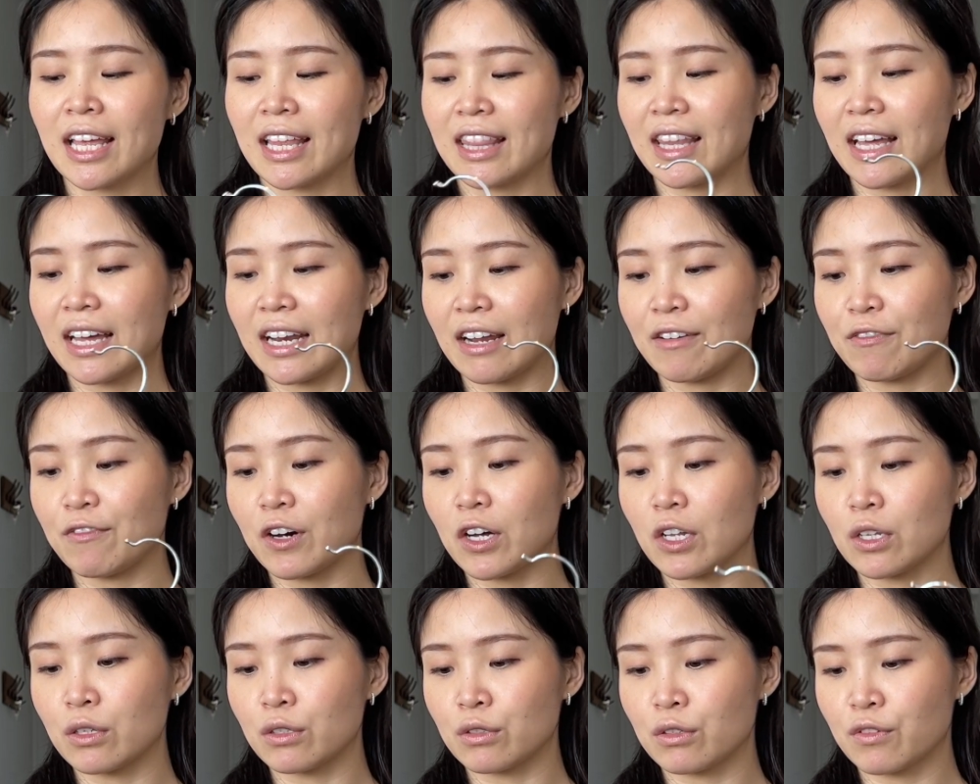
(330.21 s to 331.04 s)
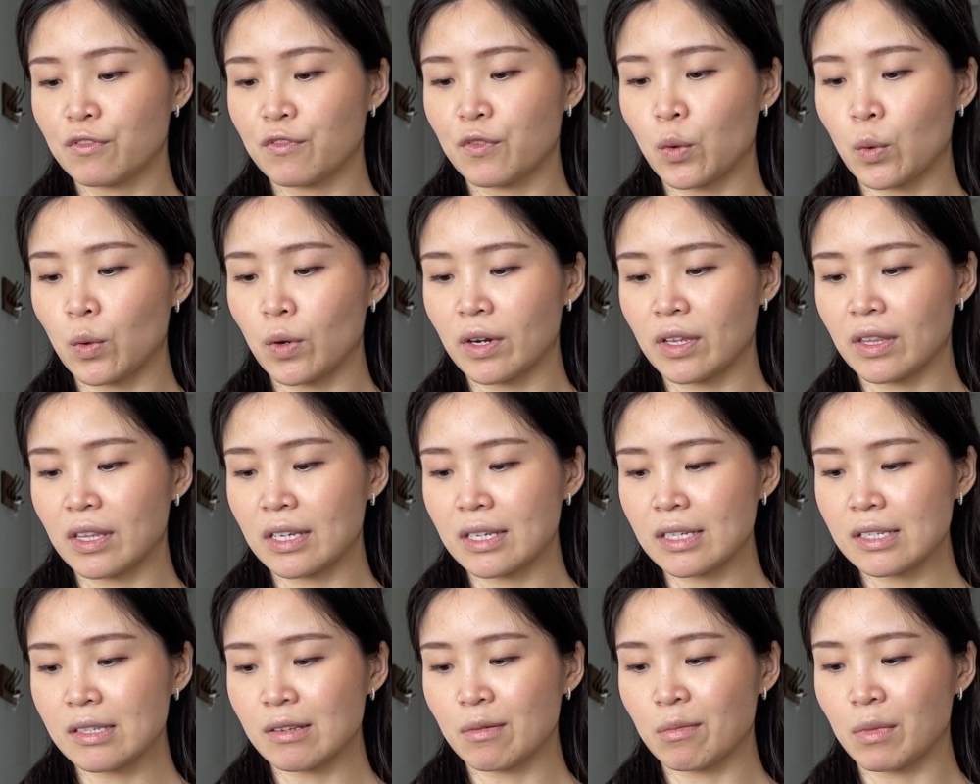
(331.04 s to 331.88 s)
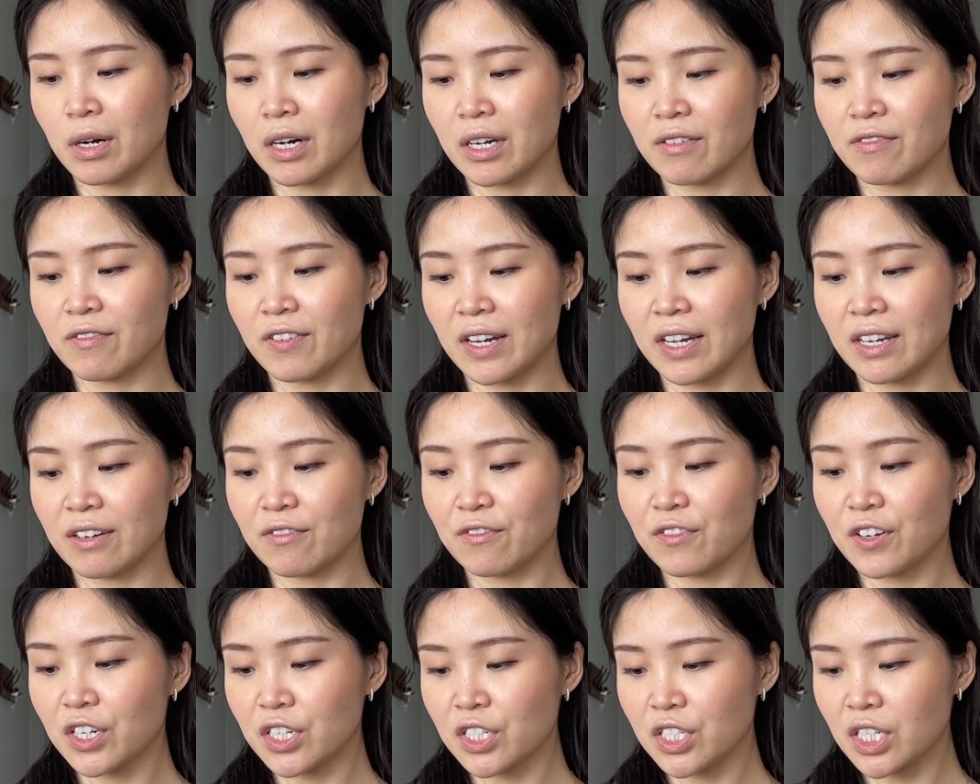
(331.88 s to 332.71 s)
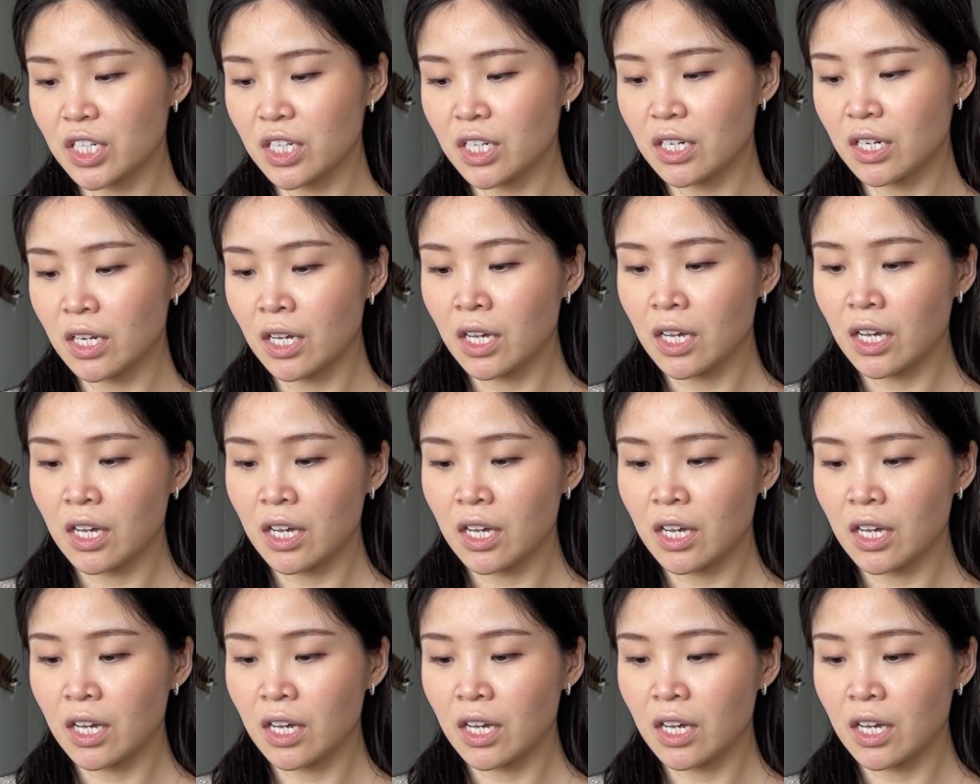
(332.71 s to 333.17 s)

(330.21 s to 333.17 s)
that I followed for this modified version